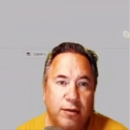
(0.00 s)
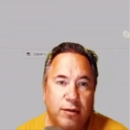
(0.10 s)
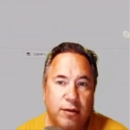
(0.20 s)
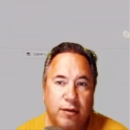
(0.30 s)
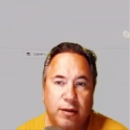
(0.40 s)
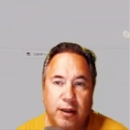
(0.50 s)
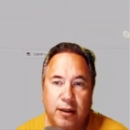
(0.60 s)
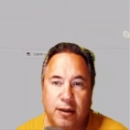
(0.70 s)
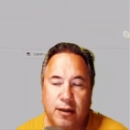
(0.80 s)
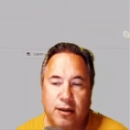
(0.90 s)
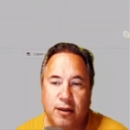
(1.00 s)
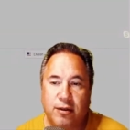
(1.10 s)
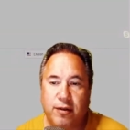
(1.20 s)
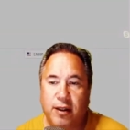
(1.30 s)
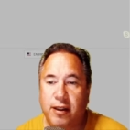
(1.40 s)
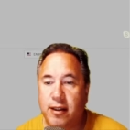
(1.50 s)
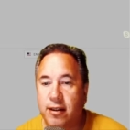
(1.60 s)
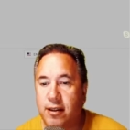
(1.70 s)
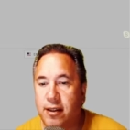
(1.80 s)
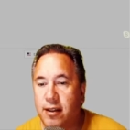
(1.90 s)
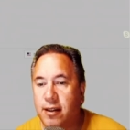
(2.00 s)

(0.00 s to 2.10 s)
do do this. This is very easy.